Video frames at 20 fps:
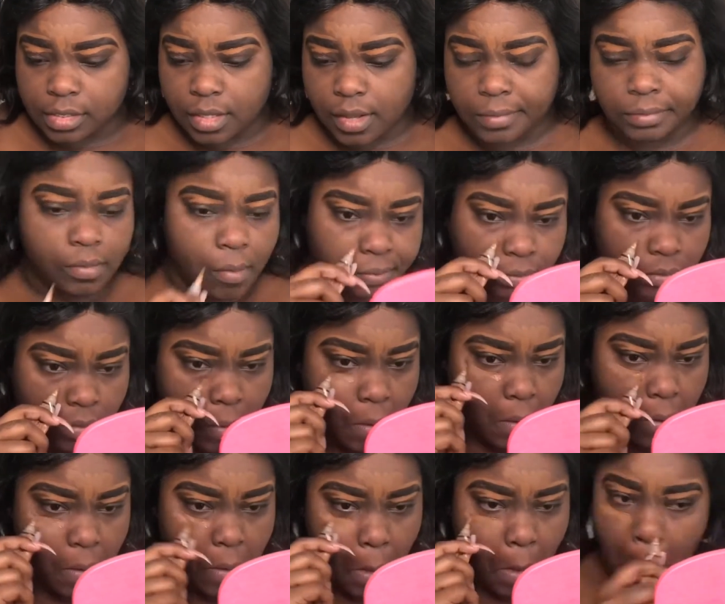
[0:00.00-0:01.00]
face
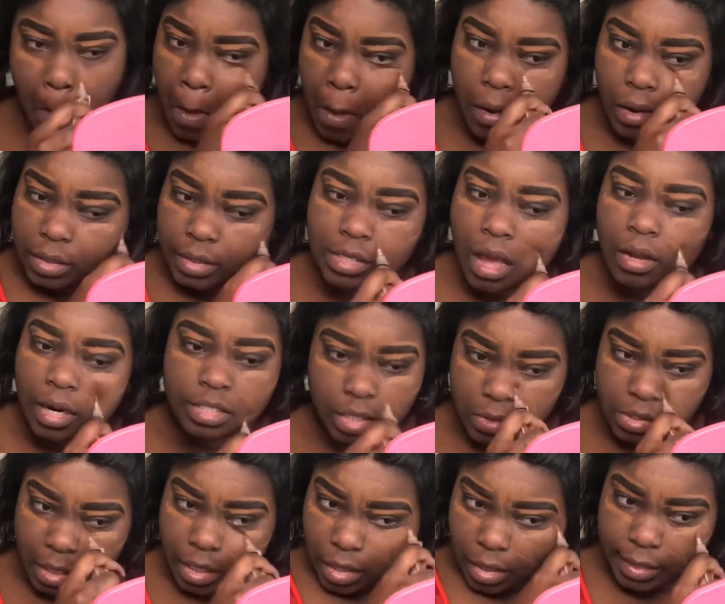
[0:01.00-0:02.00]
like I
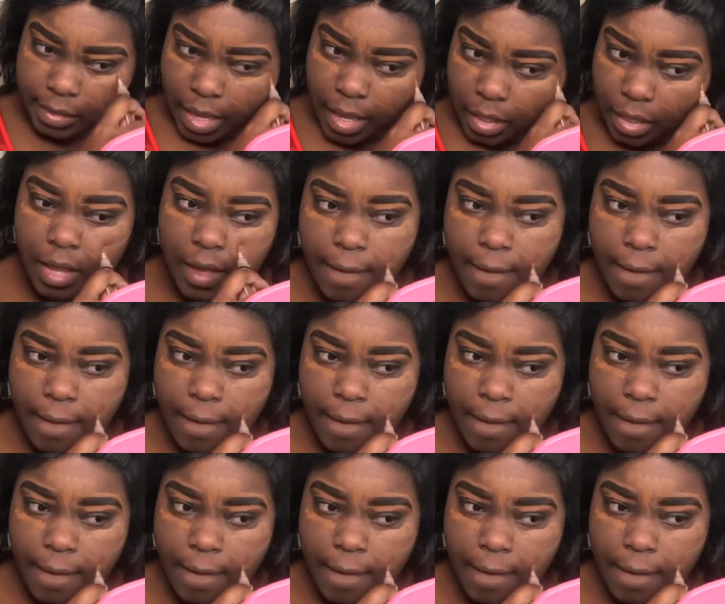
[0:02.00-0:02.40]
normally would.